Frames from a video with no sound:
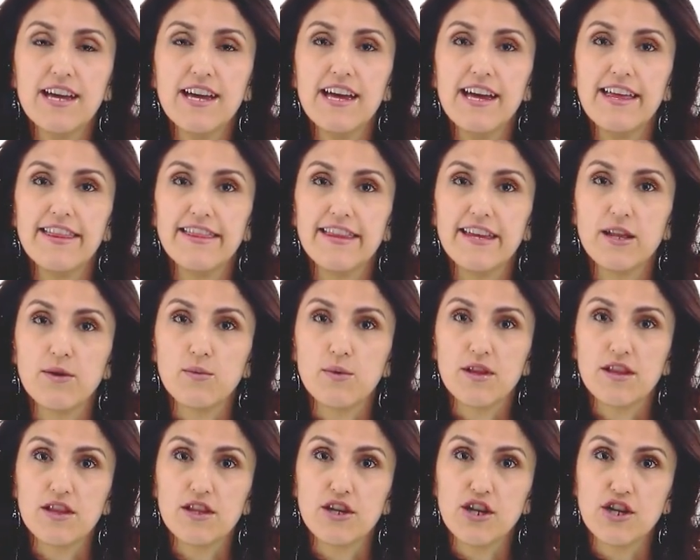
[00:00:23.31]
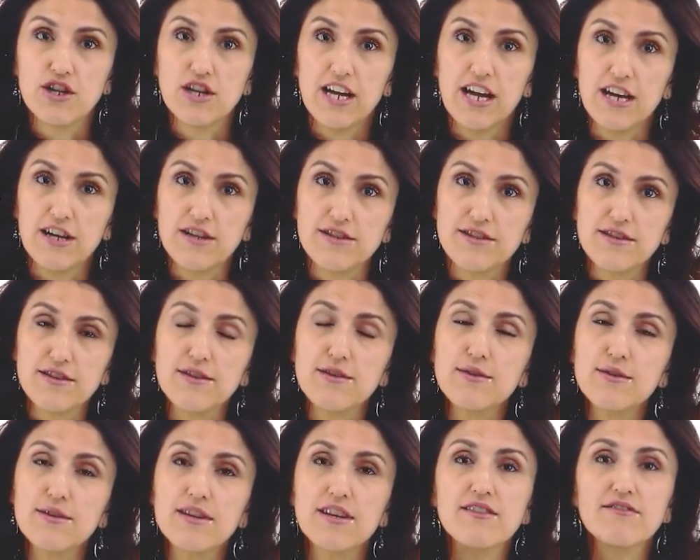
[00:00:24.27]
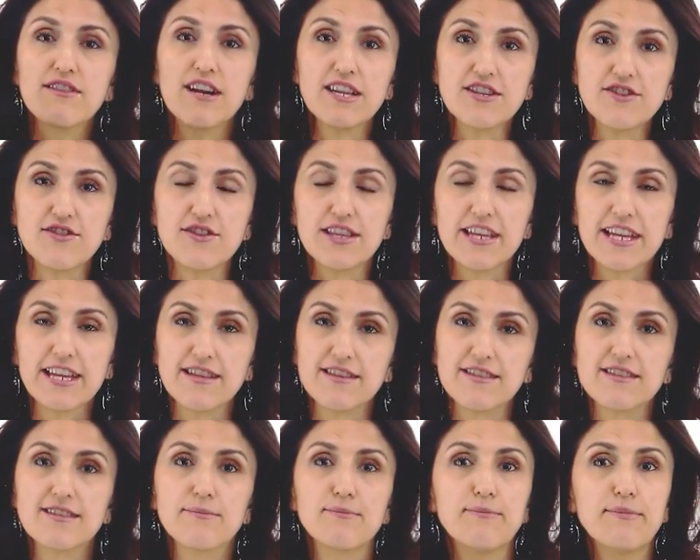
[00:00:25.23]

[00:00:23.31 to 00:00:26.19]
and then we'll learn how to congratulate